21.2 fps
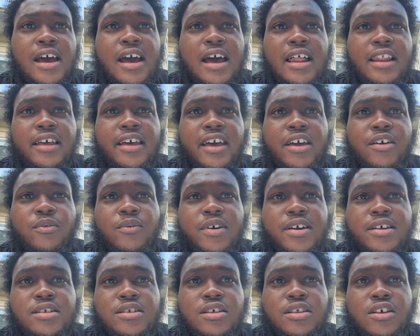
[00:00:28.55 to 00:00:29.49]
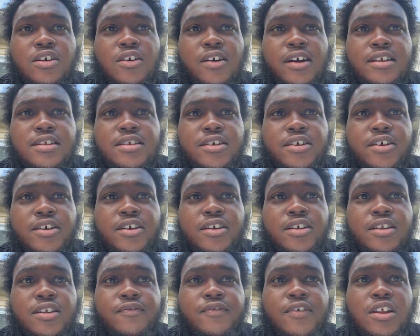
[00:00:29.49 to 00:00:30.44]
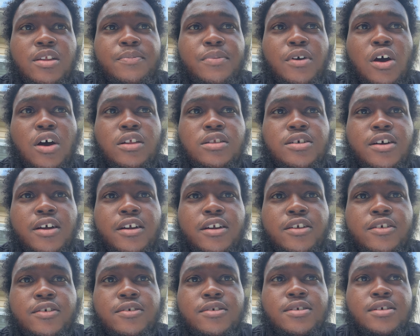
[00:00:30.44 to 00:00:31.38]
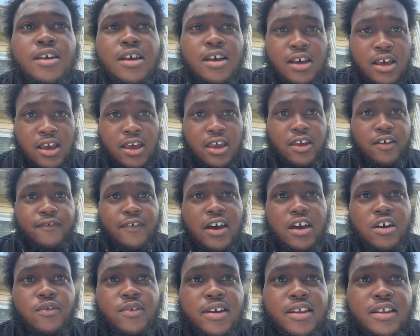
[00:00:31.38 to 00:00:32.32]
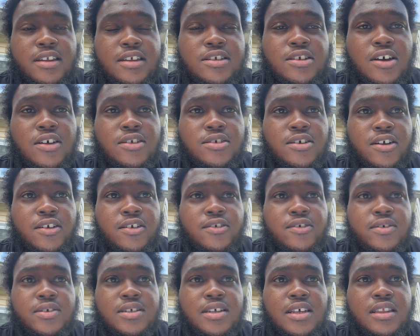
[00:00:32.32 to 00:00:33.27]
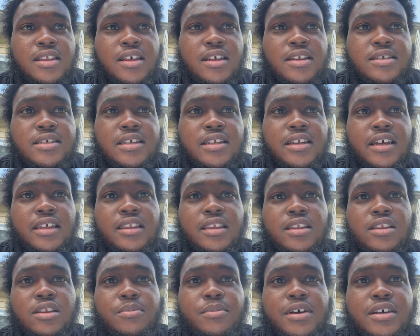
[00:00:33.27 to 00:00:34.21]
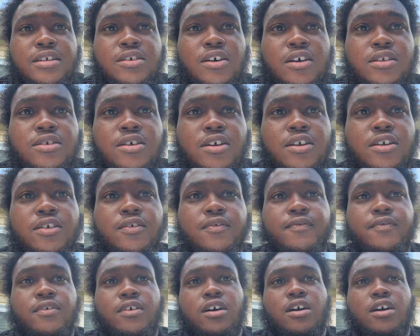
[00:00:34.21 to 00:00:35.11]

allocating weights to the criteria, developing alternatives, evaluating these alternatives, and then selecting the best alternative.